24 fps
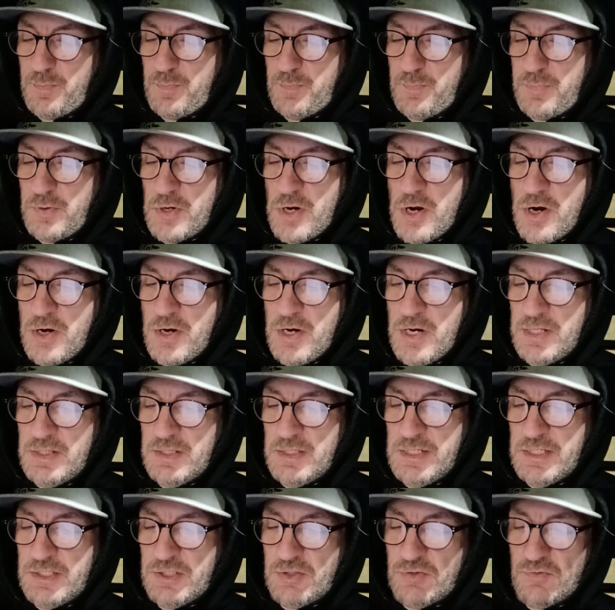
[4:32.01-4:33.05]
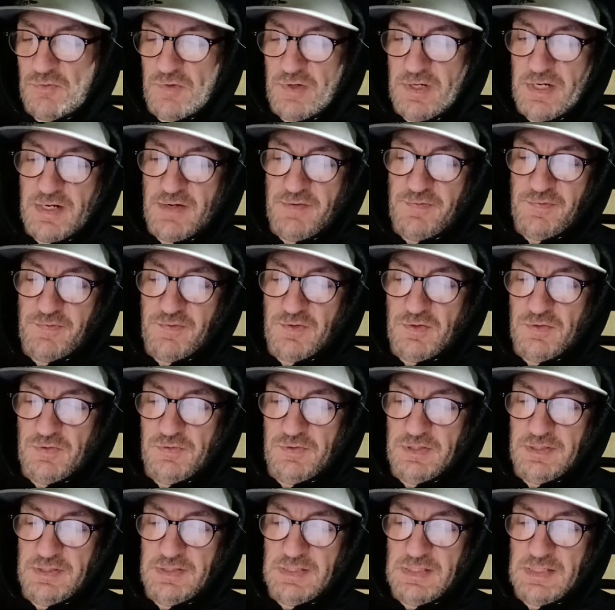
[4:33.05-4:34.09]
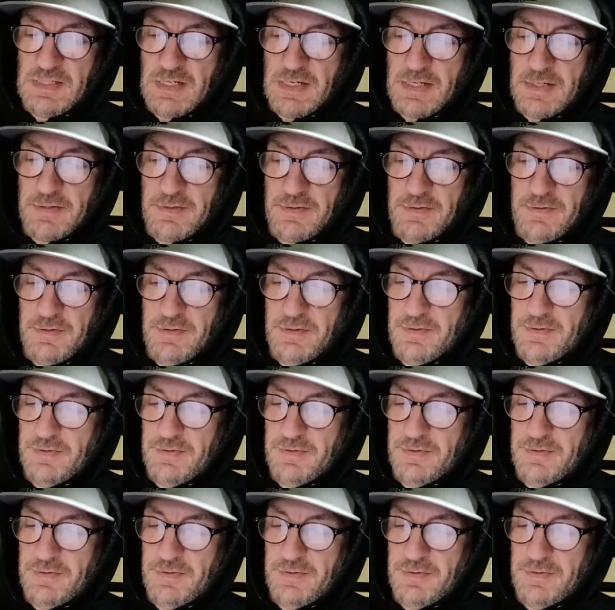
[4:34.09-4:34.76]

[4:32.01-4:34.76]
Bernard and Lee Cherie flew to Seattle.